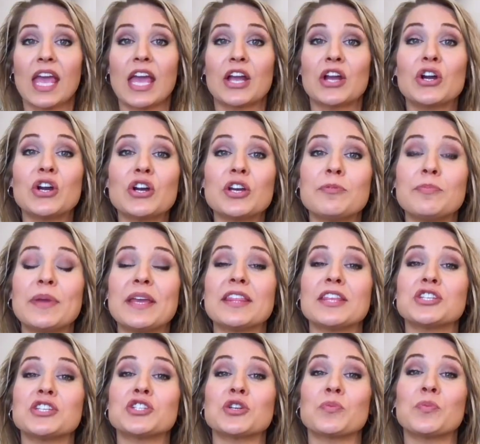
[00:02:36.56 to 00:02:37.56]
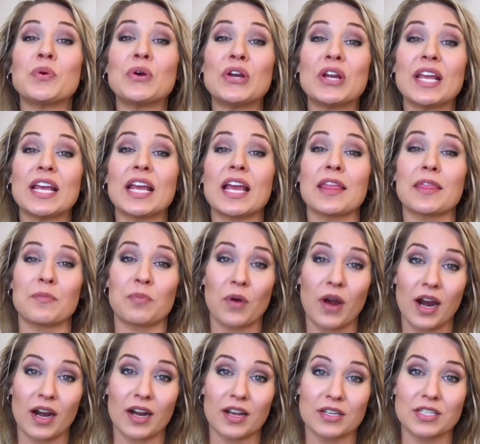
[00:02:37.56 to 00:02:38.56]
It could be that you're putting the
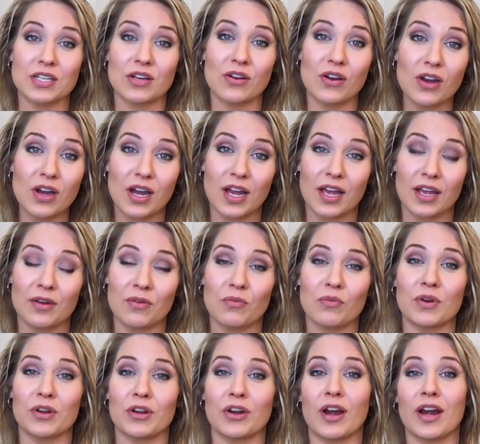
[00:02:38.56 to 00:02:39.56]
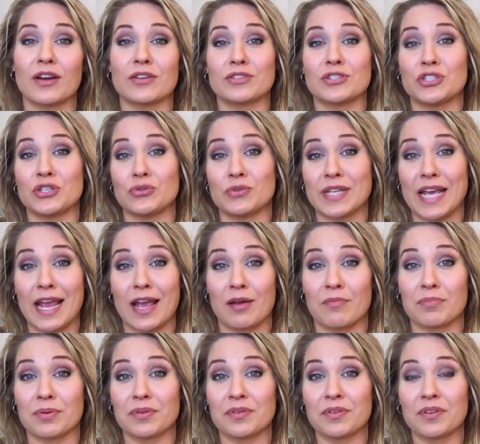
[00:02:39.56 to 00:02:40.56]
product on when your hair is too
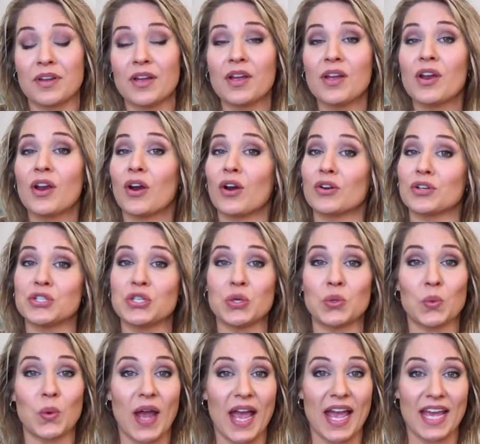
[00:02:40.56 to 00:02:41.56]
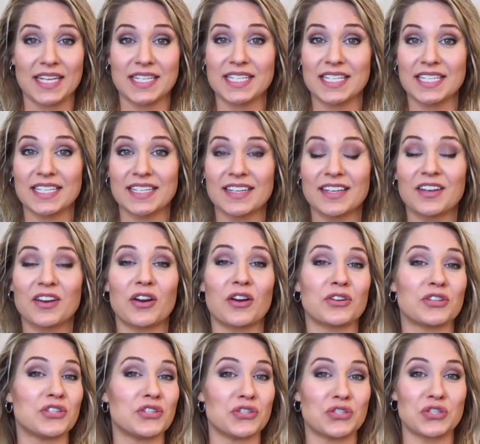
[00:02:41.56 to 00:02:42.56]
damp or too wet
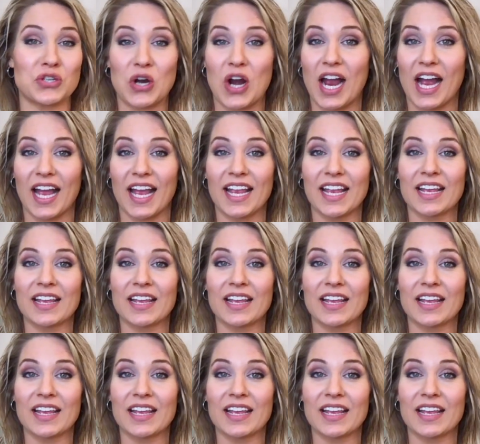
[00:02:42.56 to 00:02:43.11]
or too dry.